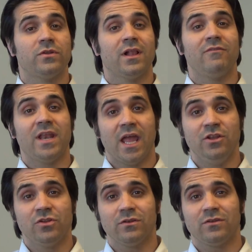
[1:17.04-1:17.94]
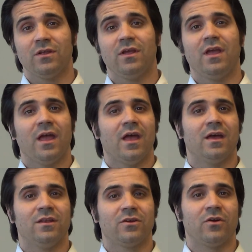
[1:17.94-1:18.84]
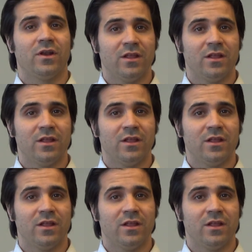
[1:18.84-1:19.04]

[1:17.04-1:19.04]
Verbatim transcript: still have an agent and a current